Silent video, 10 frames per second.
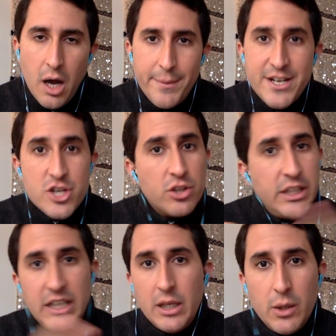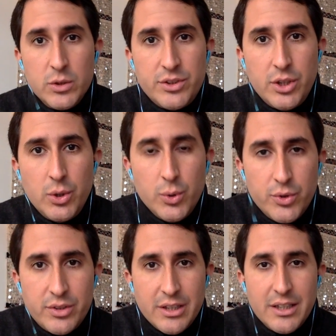Initially, it was
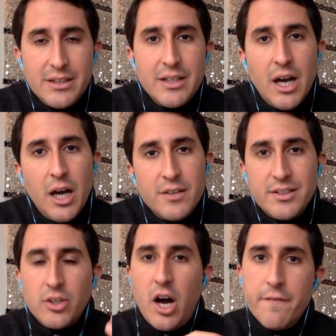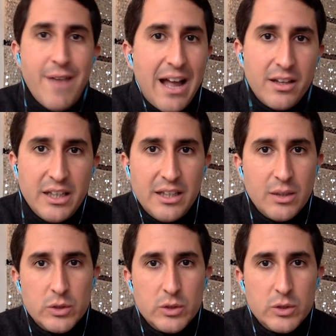used in Silicon Valley.